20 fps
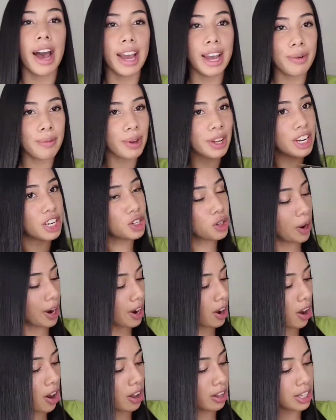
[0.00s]
I am gonna
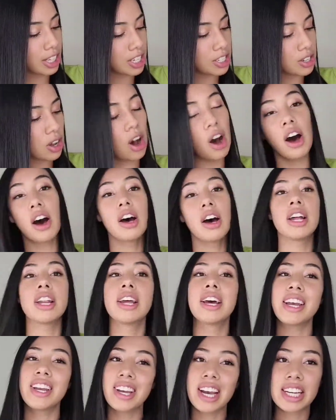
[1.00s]
try all these
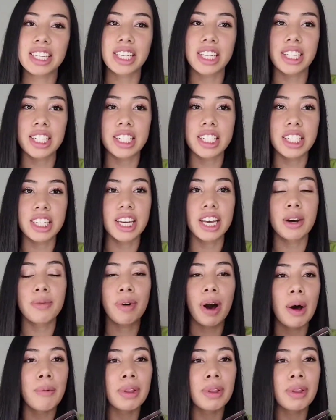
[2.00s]
on. You guys get to see them.